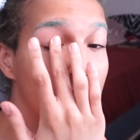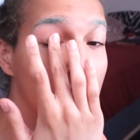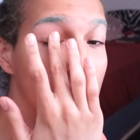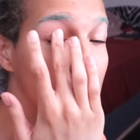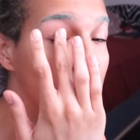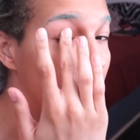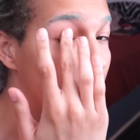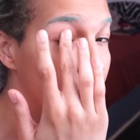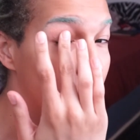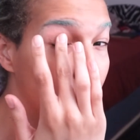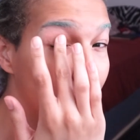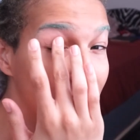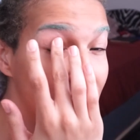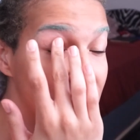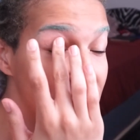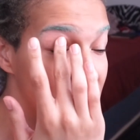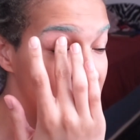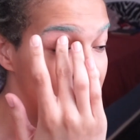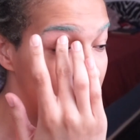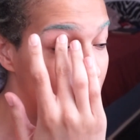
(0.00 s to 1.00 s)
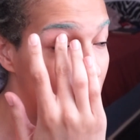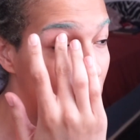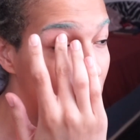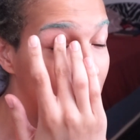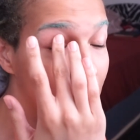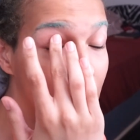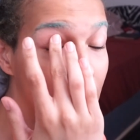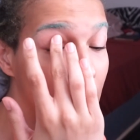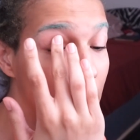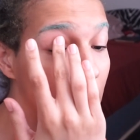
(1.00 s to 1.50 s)
glimmery,
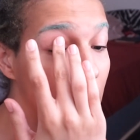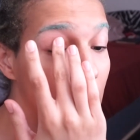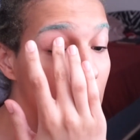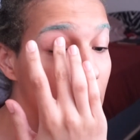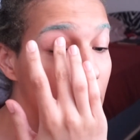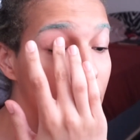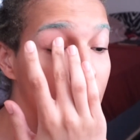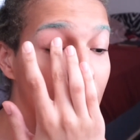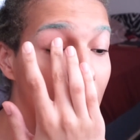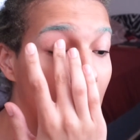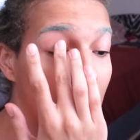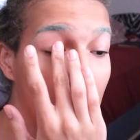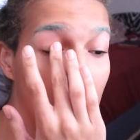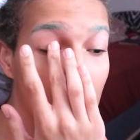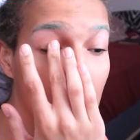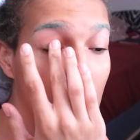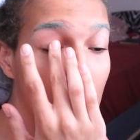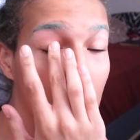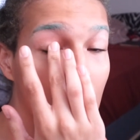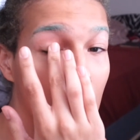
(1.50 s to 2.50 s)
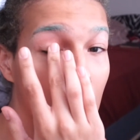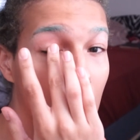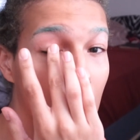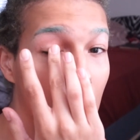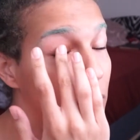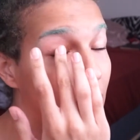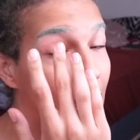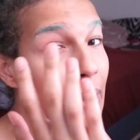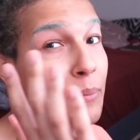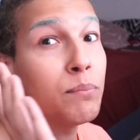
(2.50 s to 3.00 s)
shimmery pink,
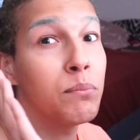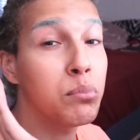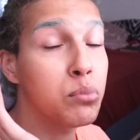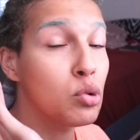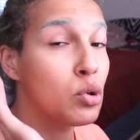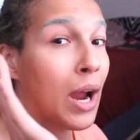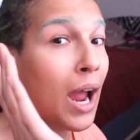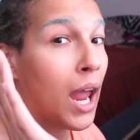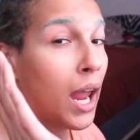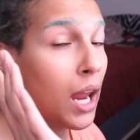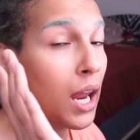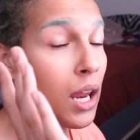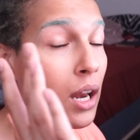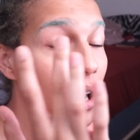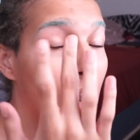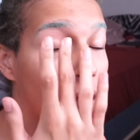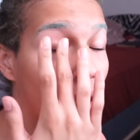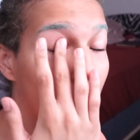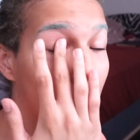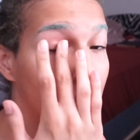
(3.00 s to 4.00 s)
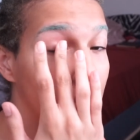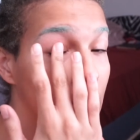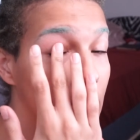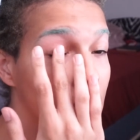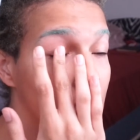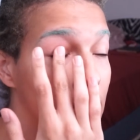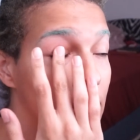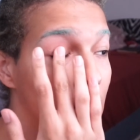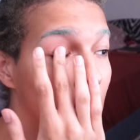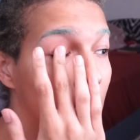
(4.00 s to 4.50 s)
bright on the
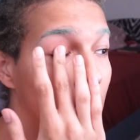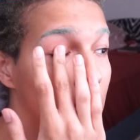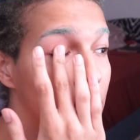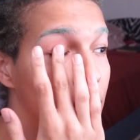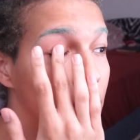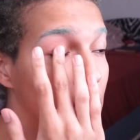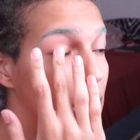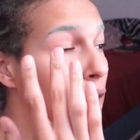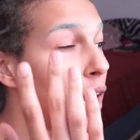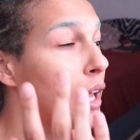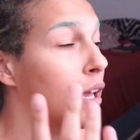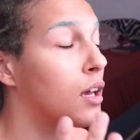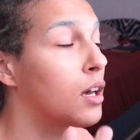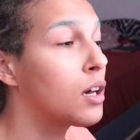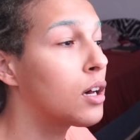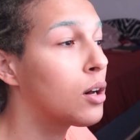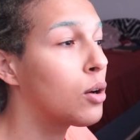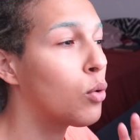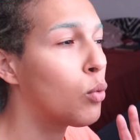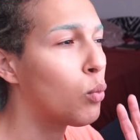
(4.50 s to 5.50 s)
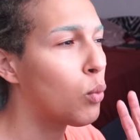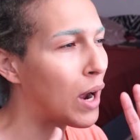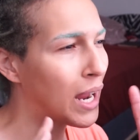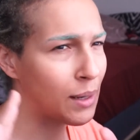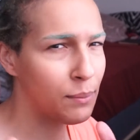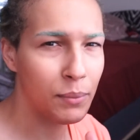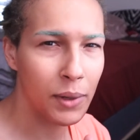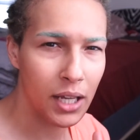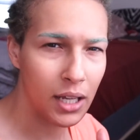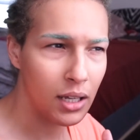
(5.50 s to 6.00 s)
inside, but a
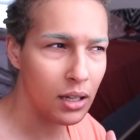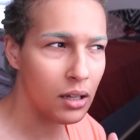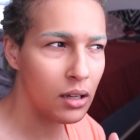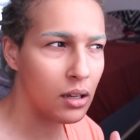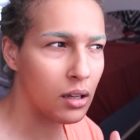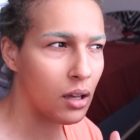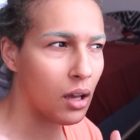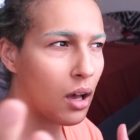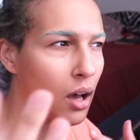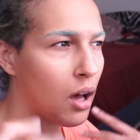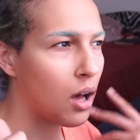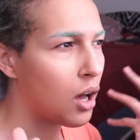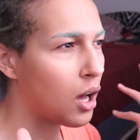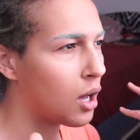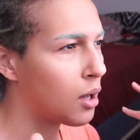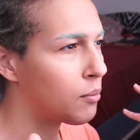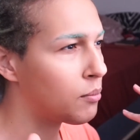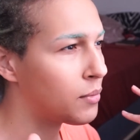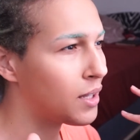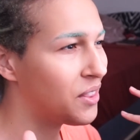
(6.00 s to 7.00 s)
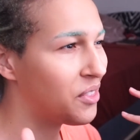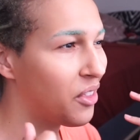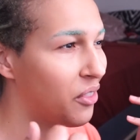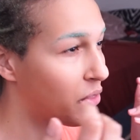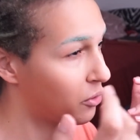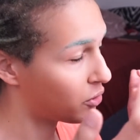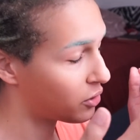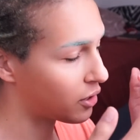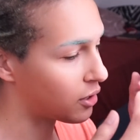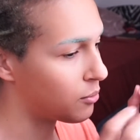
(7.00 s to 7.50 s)
white pink, and then
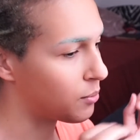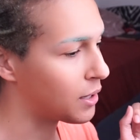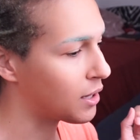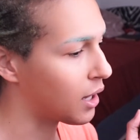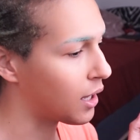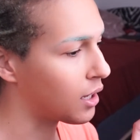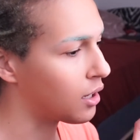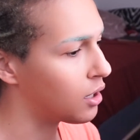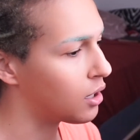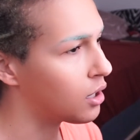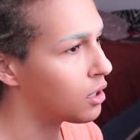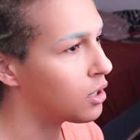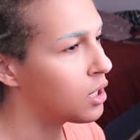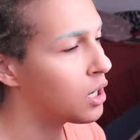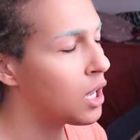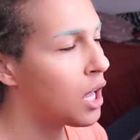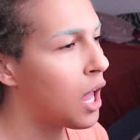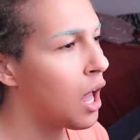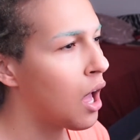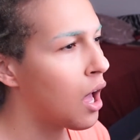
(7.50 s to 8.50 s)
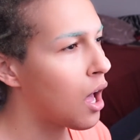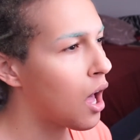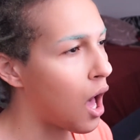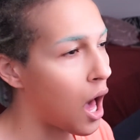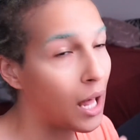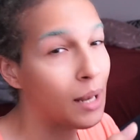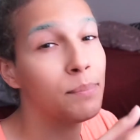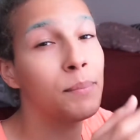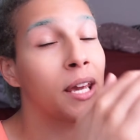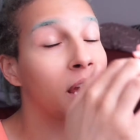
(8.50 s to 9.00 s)
there's going to be a
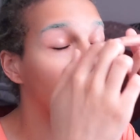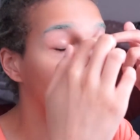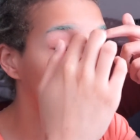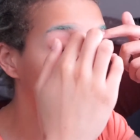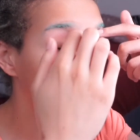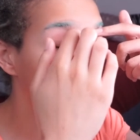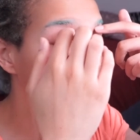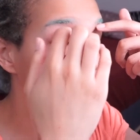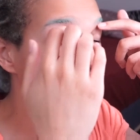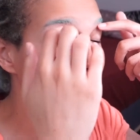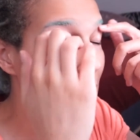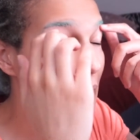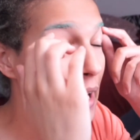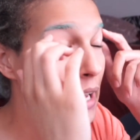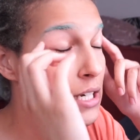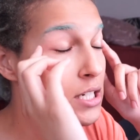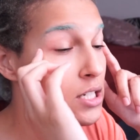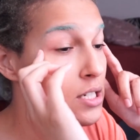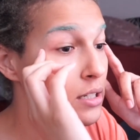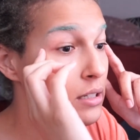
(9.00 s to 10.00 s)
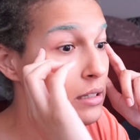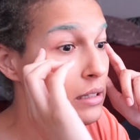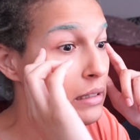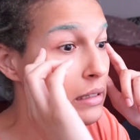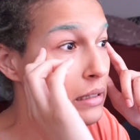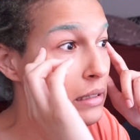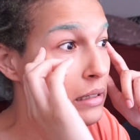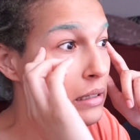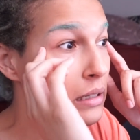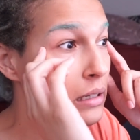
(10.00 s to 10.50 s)
hot pink around the
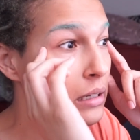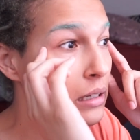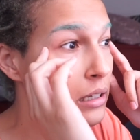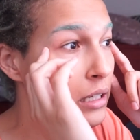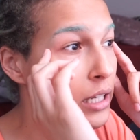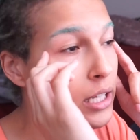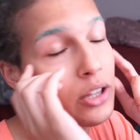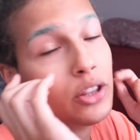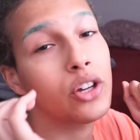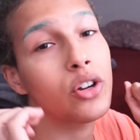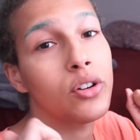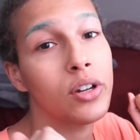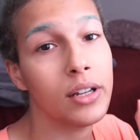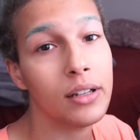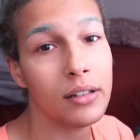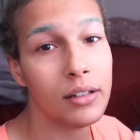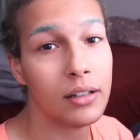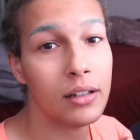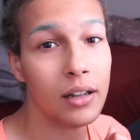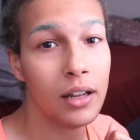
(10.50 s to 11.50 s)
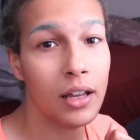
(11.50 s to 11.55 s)
edges and the crease.